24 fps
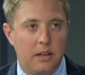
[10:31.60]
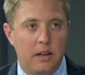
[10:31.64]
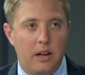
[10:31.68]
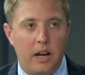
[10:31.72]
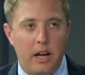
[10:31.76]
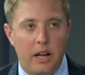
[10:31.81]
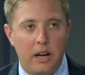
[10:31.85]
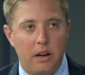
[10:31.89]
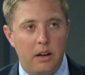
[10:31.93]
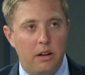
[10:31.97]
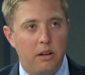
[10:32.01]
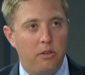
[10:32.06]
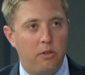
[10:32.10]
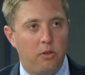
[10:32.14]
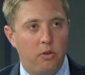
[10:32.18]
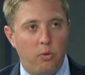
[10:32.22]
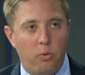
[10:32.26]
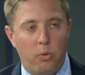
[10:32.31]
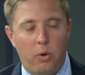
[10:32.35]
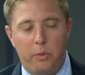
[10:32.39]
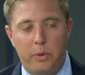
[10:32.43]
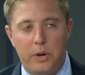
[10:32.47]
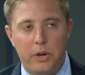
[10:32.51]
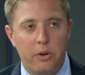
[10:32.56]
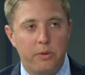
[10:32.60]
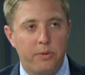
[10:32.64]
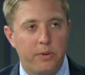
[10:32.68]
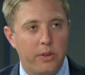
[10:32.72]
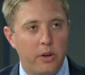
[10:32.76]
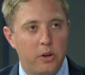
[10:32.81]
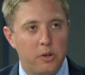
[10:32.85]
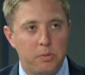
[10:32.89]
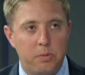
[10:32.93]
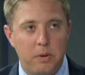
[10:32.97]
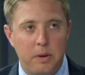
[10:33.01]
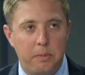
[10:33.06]
And what we do for
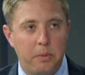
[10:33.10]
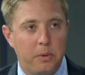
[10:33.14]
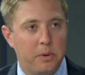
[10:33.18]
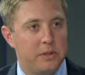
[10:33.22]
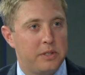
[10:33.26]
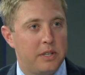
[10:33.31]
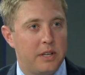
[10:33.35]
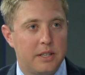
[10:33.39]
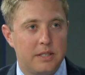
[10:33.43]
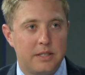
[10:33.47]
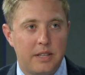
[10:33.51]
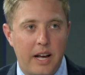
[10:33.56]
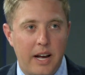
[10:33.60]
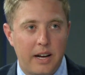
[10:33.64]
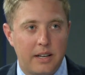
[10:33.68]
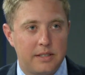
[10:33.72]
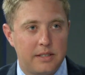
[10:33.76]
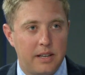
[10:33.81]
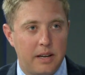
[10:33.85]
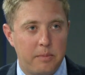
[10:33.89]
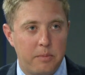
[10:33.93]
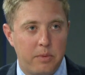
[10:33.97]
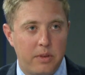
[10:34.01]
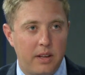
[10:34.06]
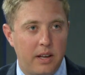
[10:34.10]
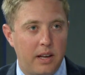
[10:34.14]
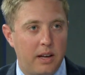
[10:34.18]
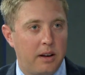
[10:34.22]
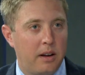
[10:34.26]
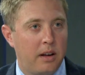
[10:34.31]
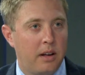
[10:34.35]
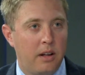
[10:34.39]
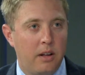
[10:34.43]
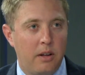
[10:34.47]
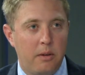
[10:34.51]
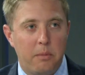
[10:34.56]
those people is the exact same
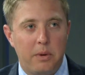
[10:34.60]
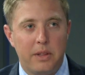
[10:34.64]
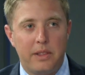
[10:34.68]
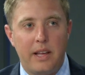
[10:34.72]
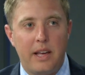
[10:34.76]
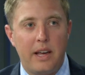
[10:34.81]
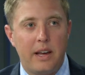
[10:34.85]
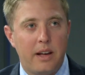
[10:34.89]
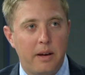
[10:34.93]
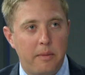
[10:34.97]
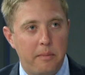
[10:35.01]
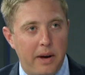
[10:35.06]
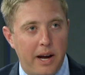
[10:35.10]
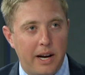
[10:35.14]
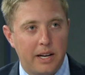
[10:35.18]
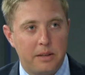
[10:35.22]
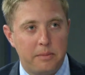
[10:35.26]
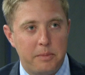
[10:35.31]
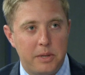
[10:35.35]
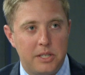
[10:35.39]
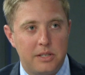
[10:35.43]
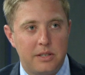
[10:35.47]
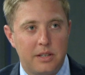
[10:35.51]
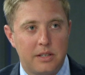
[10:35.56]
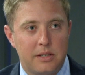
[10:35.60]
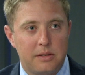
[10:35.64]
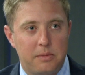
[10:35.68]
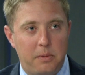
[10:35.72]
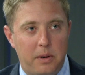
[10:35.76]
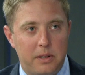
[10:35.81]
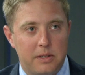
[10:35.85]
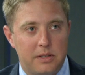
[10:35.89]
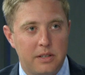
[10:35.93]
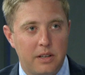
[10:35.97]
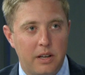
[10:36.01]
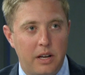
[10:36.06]
thing, but they come back to me six
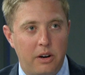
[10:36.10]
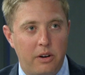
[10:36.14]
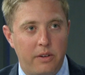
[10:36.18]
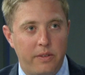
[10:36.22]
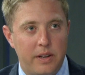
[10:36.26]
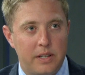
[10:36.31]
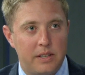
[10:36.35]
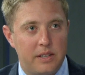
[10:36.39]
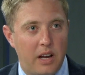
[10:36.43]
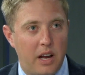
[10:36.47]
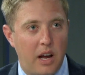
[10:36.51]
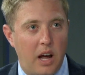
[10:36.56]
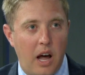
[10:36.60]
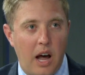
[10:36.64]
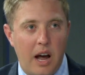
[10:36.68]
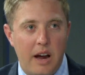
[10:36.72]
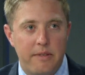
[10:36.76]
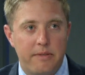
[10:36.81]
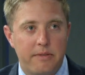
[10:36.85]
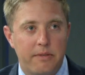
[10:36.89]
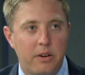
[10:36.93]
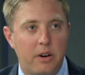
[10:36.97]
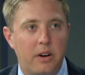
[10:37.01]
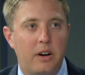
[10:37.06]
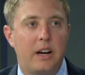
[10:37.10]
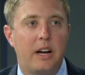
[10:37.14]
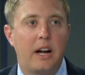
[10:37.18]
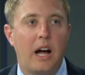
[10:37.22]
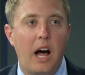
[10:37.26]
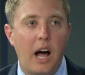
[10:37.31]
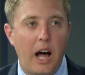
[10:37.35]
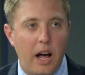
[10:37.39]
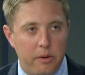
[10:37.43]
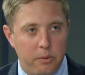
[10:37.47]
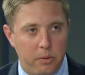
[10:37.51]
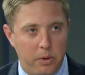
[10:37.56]
months later and they say, I
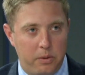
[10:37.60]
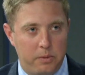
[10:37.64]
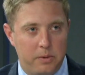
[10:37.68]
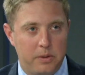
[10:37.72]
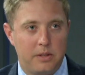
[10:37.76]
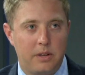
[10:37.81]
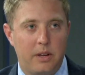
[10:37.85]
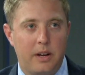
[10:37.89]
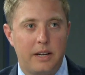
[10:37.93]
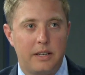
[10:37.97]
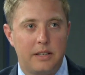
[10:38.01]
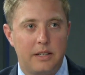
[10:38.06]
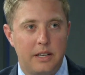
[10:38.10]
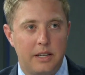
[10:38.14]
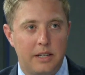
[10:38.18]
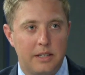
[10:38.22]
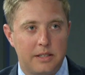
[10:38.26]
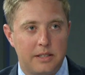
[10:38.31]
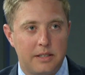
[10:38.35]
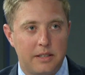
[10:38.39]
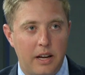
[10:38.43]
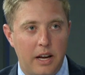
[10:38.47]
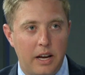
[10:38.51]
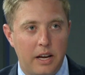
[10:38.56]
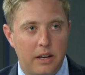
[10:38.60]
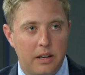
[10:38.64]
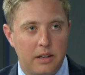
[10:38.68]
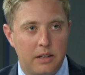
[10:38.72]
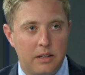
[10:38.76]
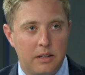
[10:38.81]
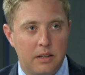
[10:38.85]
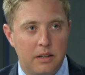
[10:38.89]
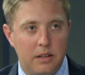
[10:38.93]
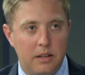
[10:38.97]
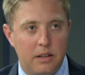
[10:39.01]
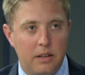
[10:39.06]
forgot what it was like to eat a steak.
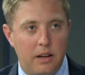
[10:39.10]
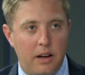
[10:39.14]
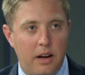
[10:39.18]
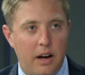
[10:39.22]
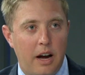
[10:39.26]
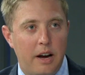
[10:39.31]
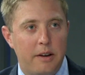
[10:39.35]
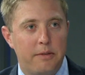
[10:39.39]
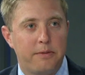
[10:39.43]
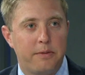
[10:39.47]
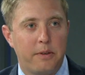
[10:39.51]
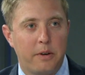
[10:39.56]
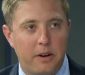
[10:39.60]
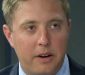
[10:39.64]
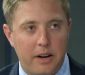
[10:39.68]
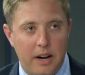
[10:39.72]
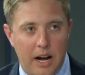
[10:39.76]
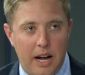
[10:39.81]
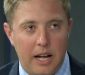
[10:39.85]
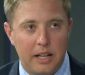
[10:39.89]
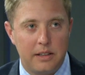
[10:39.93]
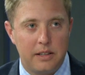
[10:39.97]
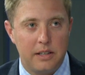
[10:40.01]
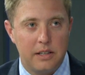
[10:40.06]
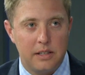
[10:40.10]
Nice. I forgot